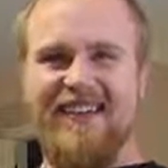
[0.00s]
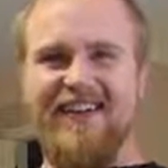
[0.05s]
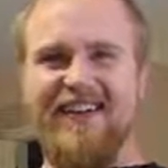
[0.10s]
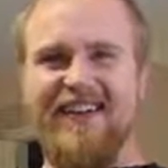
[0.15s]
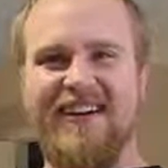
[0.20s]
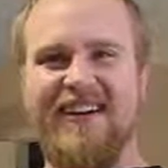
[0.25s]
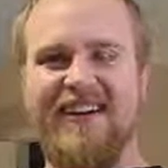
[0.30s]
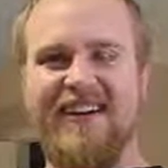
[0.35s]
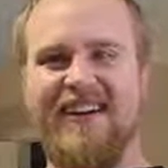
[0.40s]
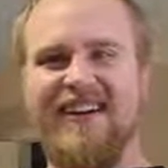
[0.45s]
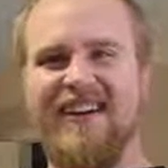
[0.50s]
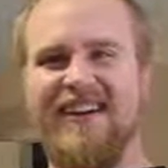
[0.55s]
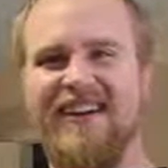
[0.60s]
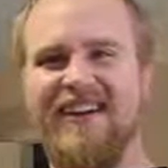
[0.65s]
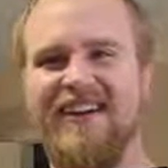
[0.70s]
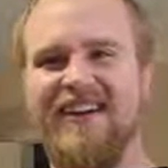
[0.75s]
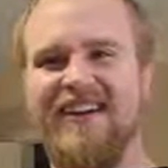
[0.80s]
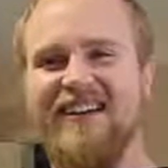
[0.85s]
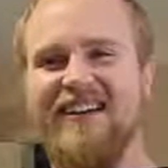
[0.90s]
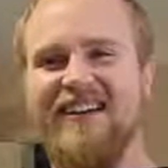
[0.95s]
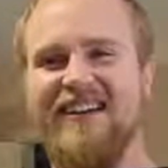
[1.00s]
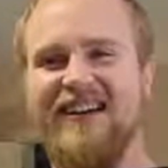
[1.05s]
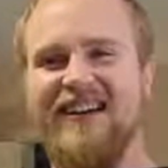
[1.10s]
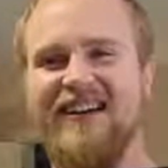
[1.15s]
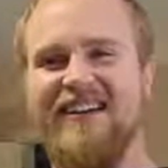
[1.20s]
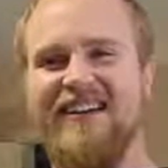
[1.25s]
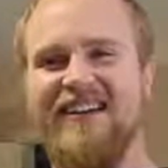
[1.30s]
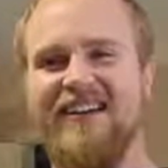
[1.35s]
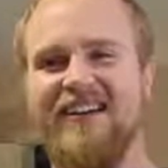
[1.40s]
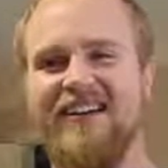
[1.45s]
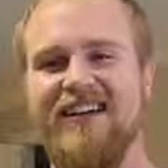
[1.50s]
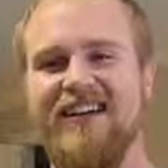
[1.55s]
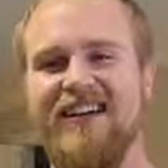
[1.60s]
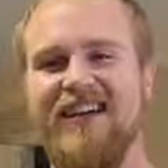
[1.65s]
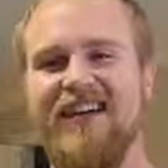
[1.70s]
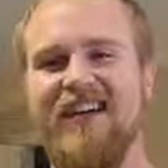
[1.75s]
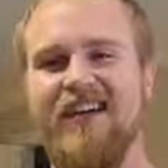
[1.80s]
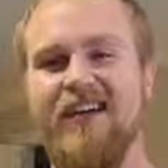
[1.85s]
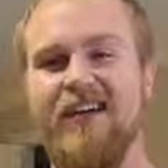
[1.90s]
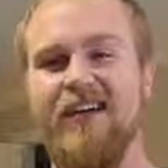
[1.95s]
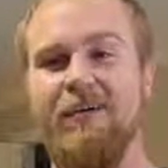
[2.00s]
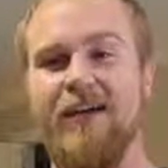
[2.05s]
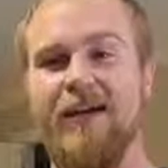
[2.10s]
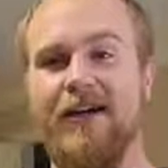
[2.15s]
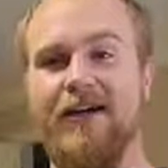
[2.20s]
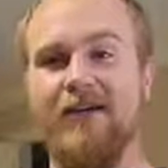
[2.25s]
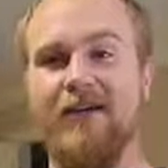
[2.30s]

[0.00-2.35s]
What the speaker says: But no, I think I might